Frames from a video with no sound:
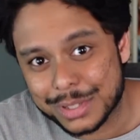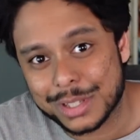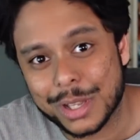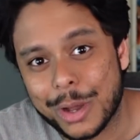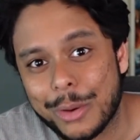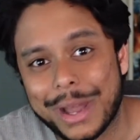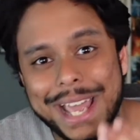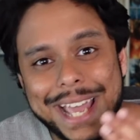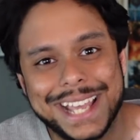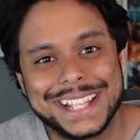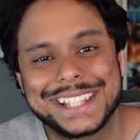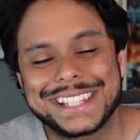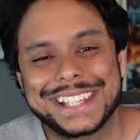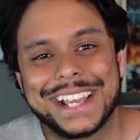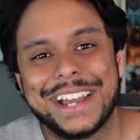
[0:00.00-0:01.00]
So
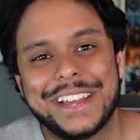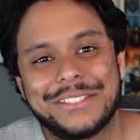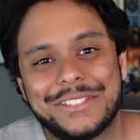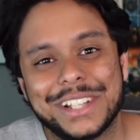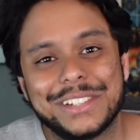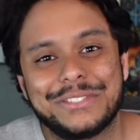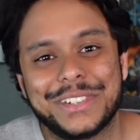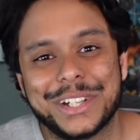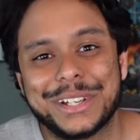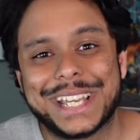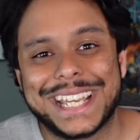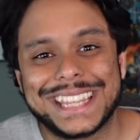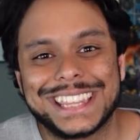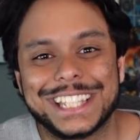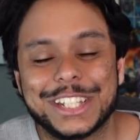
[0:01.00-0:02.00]
hence, feel free to
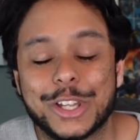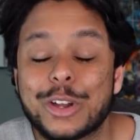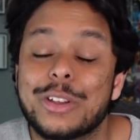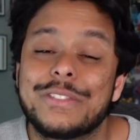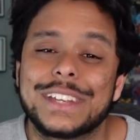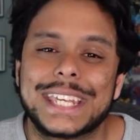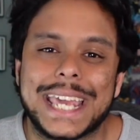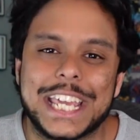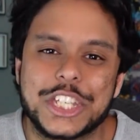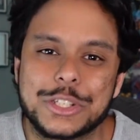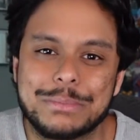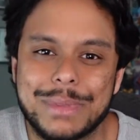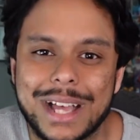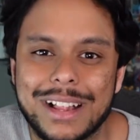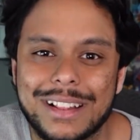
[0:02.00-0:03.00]
hit the
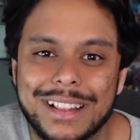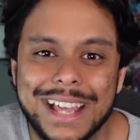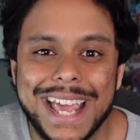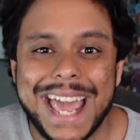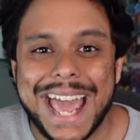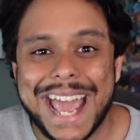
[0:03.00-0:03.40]
notification bell.